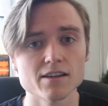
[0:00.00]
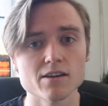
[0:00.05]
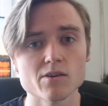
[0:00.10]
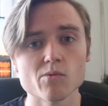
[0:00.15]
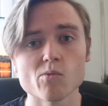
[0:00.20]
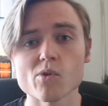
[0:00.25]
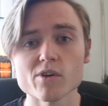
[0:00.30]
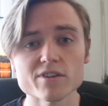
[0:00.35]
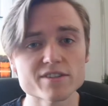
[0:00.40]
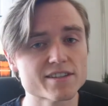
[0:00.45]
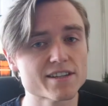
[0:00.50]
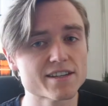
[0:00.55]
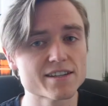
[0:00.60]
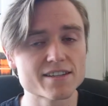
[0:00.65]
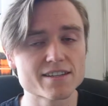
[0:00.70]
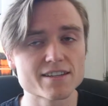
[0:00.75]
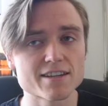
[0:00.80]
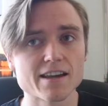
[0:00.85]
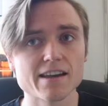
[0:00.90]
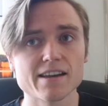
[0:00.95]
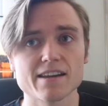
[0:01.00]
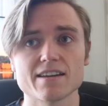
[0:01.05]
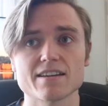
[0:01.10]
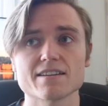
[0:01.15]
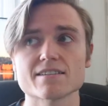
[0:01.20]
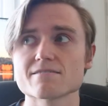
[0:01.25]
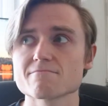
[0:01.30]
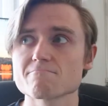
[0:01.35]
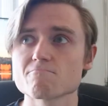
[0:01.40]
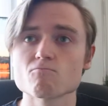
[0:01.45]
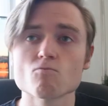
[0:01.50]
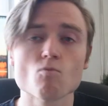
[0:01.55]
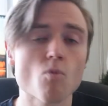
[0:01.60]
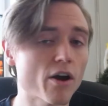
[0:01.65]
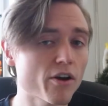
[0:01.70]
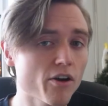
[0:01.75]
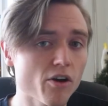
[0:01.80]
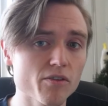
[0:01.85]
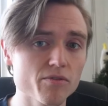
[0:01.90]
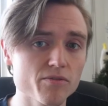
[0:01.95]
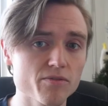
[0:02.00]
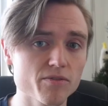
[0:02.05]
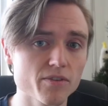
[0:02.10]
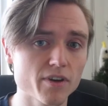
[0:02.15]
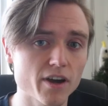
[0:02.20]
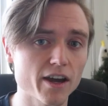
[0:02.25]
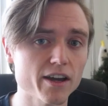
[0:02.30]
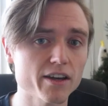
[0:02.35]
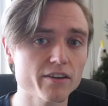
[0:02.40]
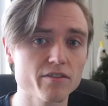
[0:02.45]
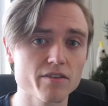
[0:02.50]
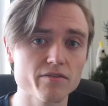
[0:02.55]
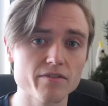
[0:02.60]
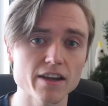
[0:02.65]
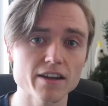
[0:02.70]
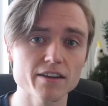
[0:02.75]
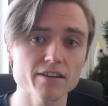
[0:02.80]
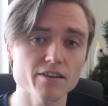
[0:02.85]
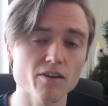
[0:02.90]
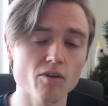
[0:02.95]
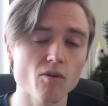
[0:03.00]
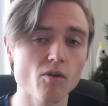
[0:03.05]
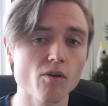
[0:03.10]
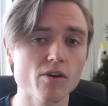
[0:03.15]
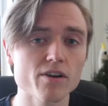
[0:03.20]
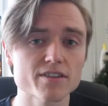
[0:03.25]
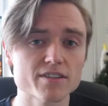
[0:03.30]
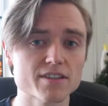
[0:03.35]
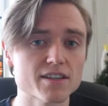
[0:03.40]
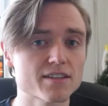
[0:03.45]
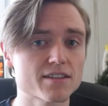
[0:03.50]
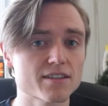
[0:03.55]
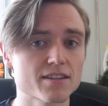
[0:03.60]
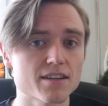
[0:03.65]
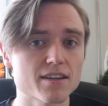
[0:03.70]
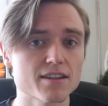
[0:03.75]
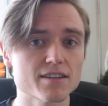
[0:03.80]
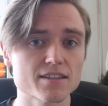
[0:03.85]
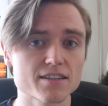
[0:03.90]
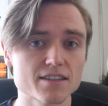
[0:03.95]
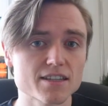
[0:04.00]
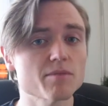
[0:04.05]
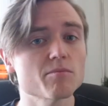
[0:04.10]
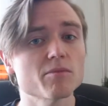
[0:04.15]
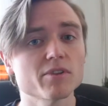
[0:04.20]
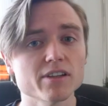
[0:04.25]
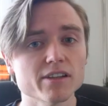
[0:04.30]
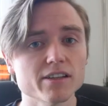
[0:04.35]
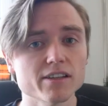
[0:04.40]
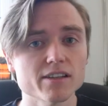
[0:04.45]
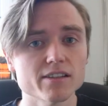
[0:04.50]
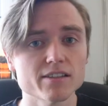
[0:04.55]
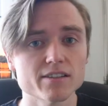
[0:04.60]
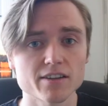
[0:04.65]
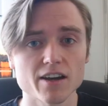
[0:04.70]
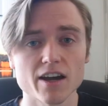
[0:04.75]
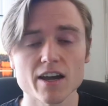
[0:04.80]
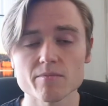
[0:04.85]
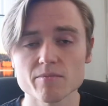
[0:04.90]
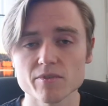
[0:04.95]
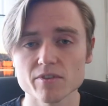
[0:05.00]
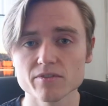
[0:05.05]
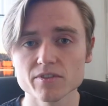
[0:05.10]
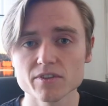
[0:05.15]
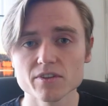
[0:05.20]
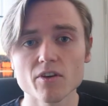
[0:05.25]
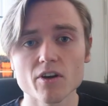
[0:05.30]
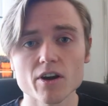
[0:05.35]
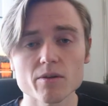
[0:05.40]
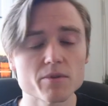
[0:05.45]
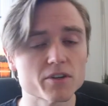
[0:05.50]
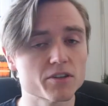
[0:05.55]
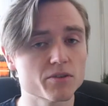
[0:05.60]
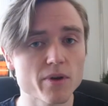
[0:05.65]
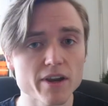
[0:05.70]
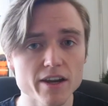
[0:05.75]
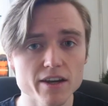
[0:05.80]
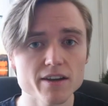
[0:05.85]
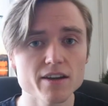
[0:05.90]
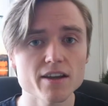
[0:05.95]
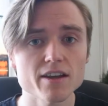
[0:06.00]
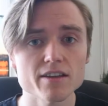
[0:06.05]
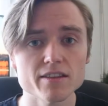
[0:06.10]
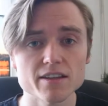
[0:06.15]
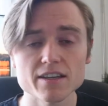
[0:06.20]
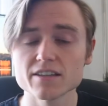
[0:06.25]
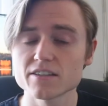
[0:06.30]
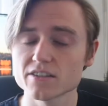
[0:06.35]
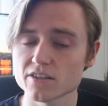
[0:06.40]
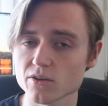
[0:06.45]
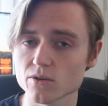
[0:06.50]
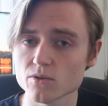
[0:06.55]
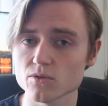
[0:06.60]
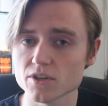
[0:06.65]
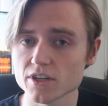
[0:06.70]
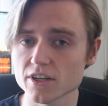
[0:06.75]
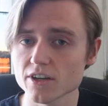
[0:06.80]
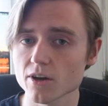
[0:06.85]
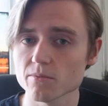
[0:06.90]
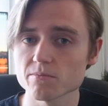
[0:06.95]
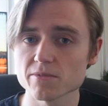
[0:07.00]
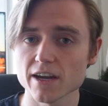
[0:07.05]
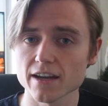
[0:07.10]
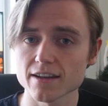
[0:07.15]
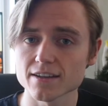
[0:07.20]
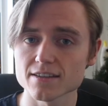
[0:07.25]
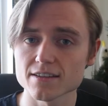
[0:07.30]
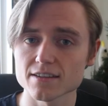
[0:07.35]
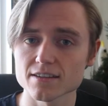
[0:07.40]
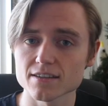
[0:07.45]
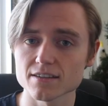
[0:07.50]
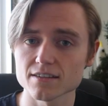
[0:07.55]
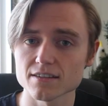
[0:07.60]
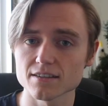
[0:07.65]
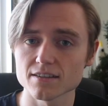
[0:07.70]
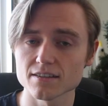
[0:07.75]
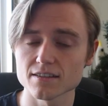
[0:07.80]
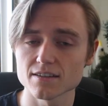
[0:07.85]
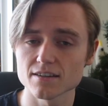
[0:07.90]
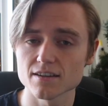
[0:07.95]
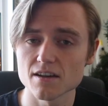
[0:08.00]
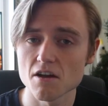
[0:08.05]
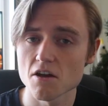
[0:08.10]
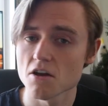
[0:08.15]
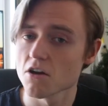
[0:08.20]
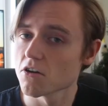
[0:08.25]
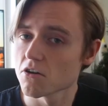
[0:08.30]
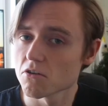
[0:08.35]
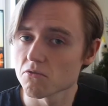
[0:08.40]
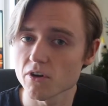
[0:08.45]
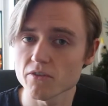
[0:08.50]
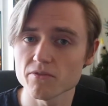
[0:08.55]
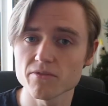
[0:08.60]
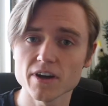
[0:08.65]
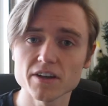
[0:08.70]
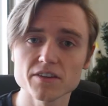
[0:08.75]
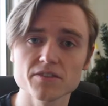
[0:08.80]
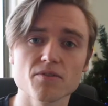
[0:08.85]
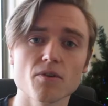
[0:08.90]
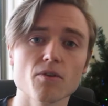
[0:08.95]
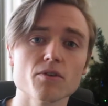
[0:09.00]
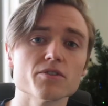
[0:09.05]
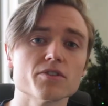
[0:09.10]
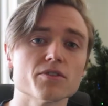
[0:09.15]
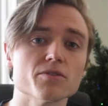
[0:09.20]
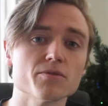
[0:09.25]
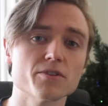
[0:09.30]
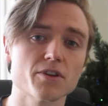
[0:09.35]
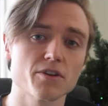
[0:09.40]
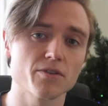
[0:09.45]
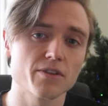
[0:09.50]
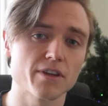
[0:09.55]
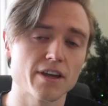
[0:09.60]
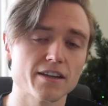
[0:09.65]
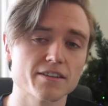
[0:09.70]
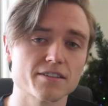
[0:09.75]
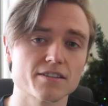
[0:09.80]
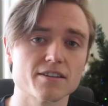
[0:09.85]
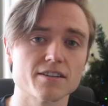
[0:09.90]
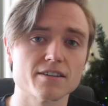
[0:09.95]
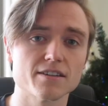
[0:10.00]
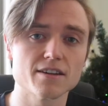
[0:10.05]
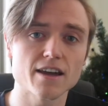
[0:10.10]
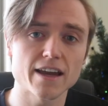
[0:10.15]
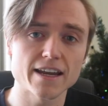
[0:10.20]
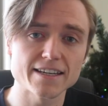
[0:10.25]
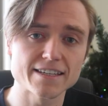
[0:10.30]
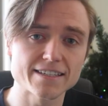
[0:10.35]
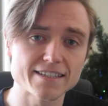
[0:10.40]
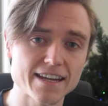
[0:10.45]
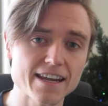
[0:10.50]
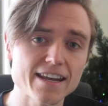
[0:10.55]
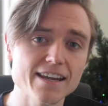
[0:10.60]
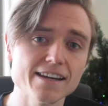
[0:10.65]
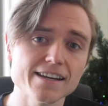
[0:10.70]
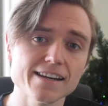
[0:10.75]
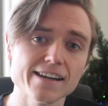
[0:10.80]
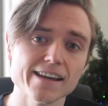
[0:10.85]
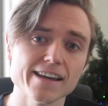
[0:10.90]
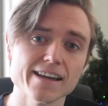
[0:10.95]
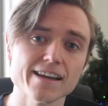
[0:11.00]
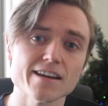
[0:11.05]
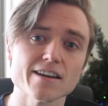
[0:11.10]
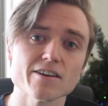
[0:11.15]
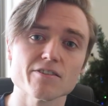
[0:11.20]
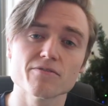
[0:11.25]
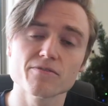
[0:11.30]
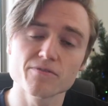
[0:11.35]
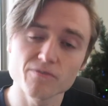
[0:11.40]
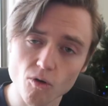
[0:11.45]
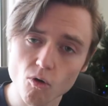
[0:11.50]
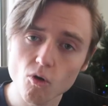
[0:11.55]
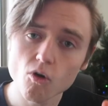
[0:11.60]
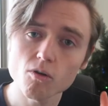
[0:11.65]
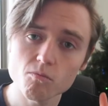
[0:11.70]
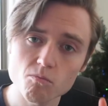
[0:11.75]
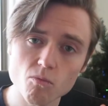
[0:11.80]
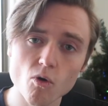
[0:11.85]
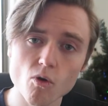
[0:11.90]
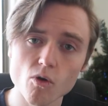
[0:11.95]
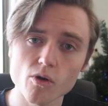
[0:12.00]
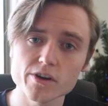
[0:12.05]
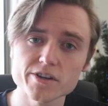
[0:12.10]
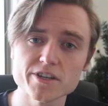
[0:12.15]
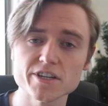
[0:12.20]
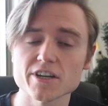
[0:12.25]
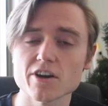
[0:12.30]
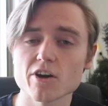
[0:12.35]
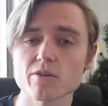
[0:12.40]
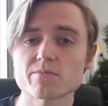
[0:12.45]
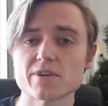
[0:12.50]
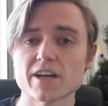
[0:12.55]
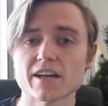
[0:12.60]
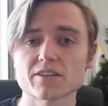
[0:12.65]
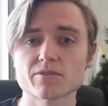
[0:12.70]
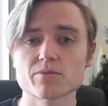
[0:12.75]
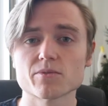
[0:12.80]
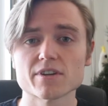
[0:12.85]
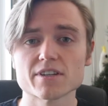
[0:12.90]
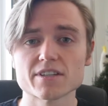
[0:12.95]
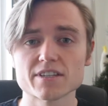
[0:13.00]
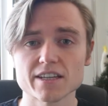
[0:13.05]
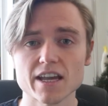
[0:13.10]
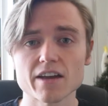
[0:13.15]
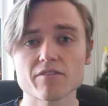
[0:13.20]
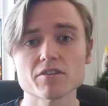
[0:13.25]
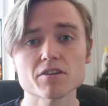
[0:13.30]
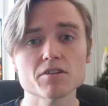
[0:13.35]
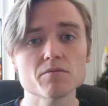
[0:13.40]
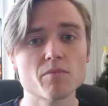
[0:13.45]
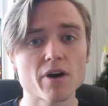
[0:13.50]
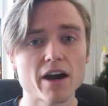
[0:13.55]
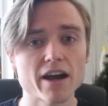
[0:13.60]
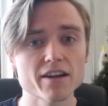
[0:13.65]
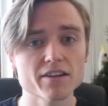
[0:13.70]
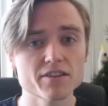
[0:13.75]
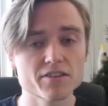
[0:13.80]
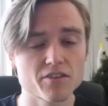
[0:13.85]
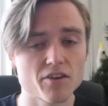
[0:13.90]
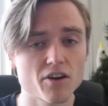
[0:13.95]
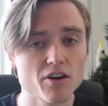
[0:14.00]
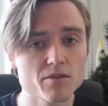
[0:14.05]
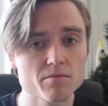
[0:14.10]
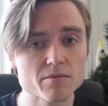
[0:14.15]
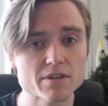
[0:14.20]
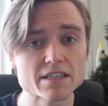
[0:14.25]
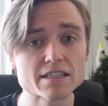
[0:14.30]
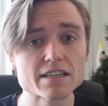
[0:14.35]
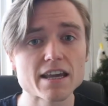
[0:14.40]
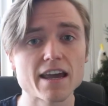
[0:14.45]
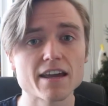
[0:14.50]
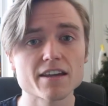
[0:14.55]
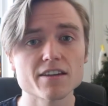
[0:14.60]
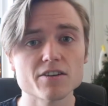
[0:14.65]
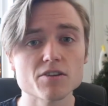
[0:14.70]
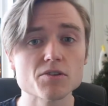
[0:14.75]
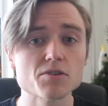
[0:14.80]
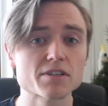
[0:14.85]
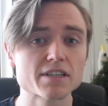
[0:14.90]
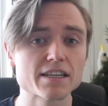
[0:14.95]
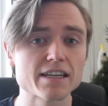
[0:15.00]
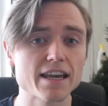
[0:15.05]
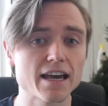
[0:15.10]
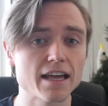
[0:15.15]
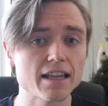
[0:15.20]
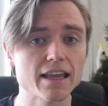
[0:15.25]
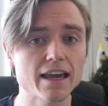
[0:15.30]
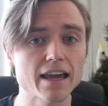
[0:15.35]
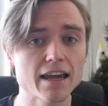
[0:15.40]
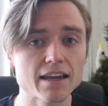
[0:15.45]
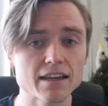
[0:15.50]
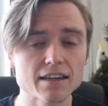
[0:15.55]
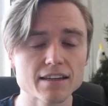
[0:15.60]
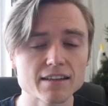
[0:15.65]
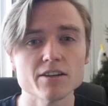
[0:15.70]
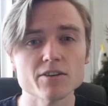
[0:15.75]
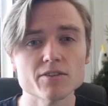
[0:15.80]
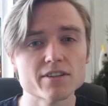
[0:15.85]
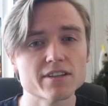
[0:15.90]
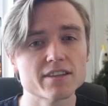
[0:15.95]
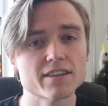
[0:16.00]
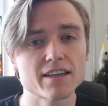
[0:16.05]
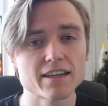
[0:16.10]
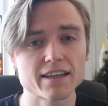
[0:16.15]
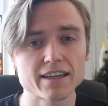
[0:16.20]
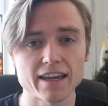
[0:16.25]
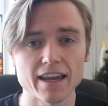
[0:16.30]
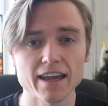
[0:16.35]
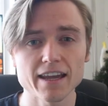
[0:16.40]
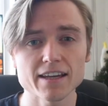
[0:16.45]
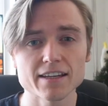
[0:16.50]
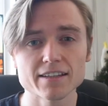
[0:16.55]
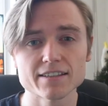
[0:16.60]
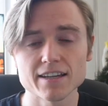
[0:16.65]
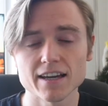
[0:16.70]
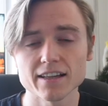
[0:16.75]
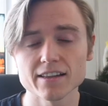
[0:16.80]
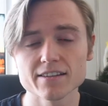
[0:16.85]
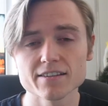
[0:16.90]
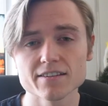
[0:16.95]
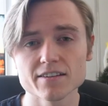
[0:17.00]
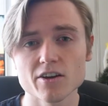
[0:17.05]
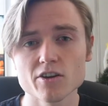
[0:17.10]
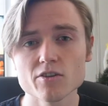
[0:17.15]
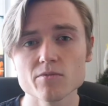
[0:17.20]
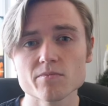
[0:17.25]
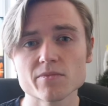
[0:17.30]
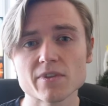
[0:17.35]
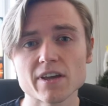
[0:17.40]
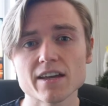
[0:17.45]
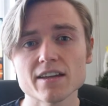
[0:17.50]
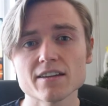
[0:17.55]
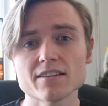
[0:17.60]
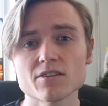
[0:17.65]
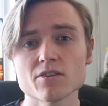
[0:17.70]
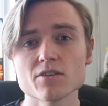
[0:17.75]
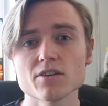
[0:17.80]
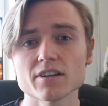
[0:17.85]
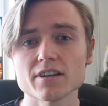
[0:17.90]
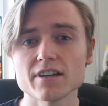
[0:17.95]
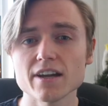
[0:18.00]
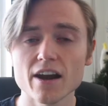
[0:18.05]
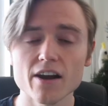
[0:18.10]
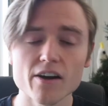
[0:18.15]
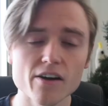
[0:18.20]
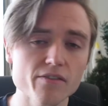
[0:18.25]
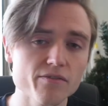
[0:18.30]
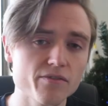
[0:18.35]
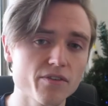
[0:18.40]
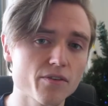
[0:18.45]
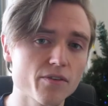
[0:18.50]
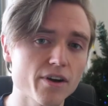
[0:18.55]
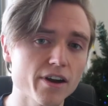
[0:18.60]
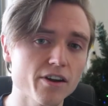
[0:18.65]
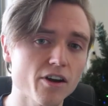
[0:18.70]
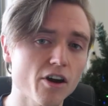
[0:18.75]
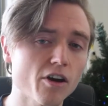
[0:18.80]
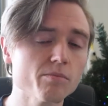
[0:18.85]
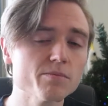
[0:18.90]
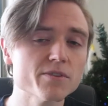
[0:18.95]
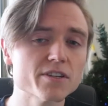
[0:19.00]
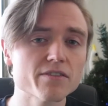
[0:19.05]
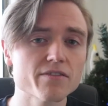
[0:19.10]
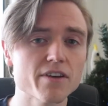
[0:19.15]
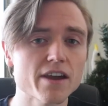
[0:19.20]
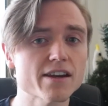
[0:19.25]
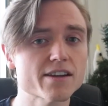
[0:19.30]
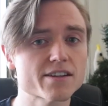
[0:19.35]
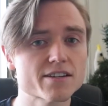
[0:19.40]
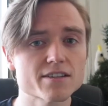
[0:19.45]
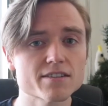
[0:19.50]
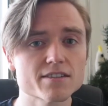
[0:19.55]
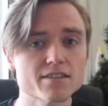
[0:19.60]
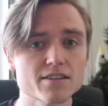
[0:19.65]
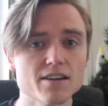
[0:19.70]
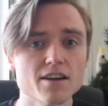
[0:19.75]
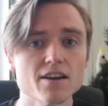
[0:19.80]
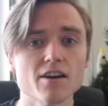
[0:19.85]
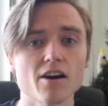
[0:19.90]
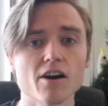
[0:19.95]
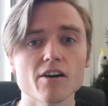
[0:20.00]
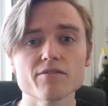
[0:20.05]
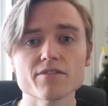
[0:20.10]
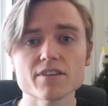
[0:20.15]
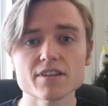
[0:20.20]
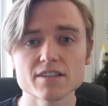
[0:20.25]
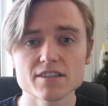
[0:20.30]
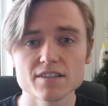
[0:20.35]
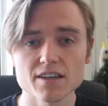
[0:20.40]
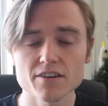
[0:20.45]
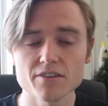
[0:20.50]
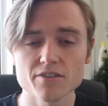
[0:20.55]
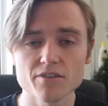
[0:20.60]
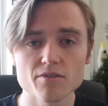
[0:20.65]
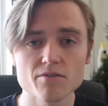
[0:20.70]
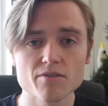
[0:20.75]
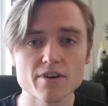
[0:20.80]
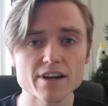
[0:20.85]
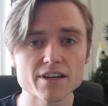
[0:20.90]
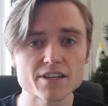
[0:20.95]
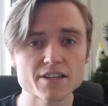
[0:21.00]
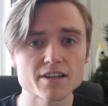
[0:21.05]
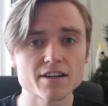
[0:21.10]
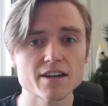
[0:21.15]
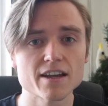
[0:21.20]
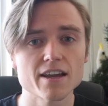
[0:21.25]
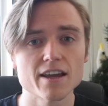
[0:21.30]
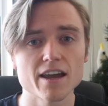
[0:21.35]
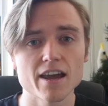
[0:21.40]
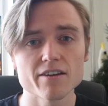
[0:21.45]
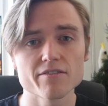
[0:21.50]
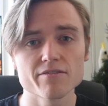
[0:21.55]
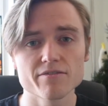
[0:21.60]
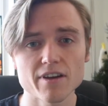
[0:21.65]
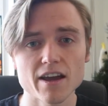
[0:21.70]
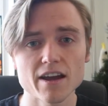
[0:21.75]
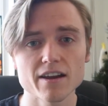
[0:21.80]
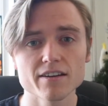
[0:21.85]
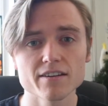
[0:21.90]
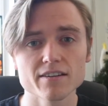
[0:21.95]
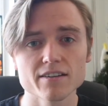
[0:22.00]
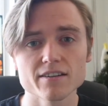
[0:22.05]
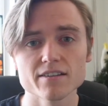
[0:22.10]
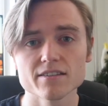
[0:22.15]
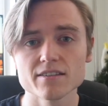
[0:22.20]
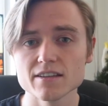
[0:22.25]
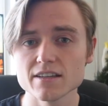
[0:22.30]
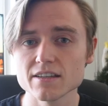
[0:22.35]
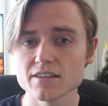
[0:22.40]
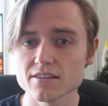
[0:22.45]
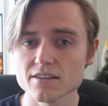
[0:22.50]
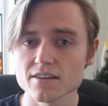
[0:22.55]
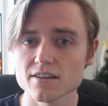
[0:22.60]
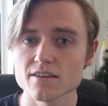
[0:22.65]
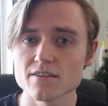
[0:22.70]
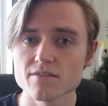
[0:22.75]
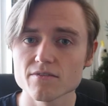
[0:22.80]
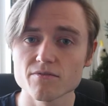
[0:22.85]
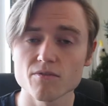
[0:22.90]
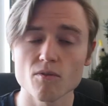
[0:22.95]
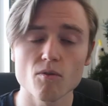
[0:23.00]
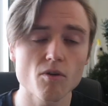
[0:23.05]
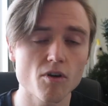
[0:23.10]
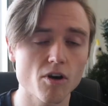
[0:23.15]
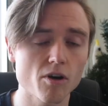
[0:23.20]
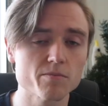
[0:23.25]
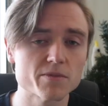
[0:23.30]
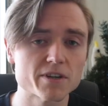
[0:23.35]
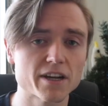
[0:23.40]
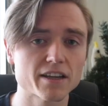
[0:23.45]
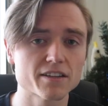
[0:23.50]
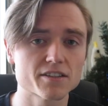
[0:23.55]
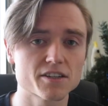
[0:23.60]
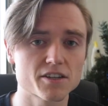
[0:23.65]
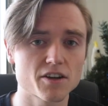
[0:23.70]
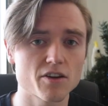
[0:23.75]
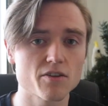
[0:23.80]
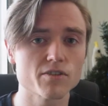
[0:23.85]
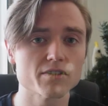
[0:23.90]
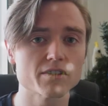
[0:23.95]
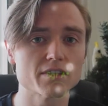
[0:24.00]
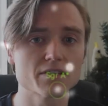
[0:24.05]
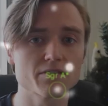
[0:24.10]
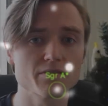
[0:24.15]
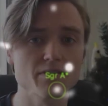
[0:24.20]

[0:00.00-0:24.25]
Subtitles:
Was this a one-off kind of event, or is this a similar type of story between these two G objects? Well, fast forward until 2019, 4 more G objects were discovered by astronomers at UCLA. Using the Keck telescope, they took near-infrared observations of the central region and found these 4 objects shown in this